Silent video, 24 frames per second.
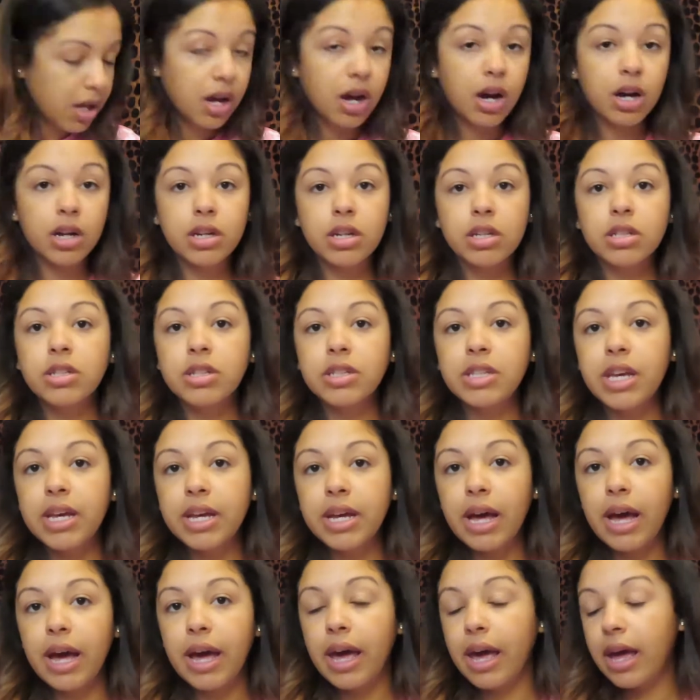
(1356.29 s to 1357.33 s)
Another thing
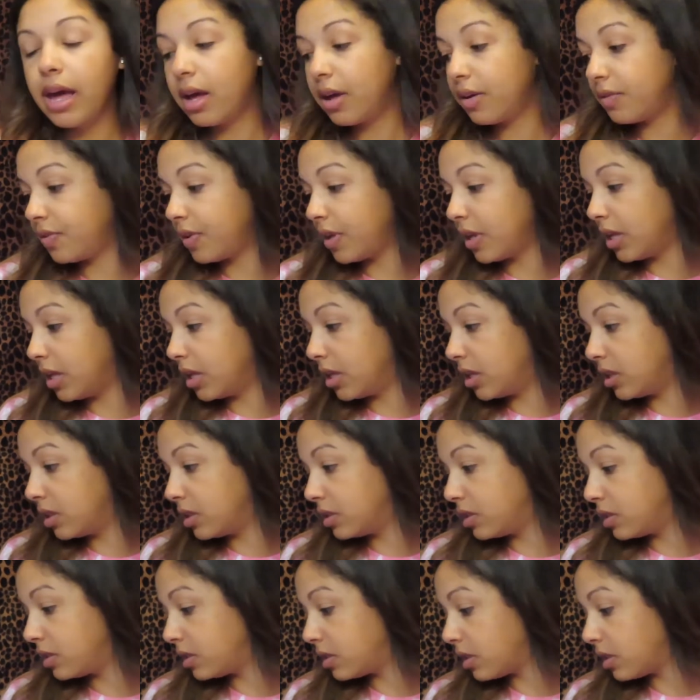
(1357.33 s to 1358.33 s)
I have is